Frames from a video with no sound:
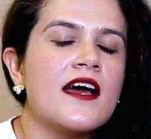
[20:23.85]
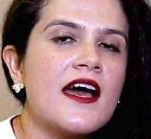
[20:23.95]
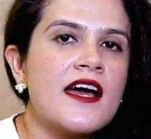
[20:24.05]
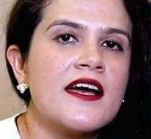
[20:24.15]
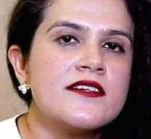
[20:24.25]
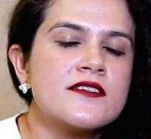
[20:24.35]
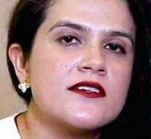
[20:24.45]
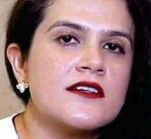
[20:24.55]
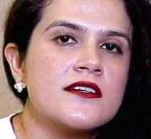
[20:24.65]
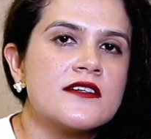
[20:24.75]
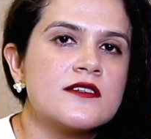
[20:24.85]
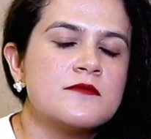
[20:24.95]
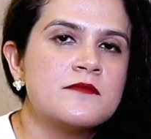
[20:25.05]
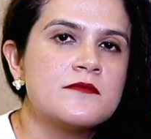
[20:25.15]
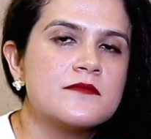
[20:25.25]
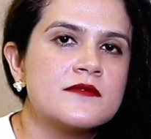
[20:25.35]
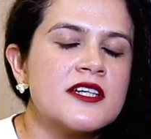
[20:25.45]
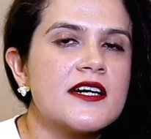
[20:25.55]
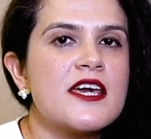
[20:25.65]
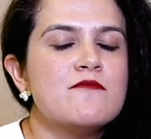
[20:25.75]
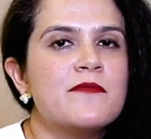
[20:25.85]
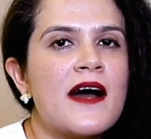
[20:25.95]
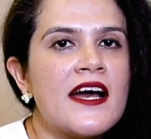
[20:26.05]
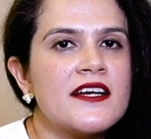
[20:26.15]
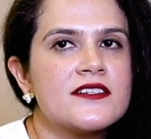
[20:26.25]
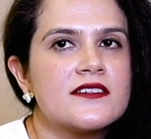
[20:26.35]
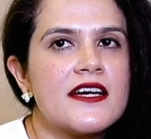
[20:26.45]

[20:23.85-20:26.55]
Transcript: And the impact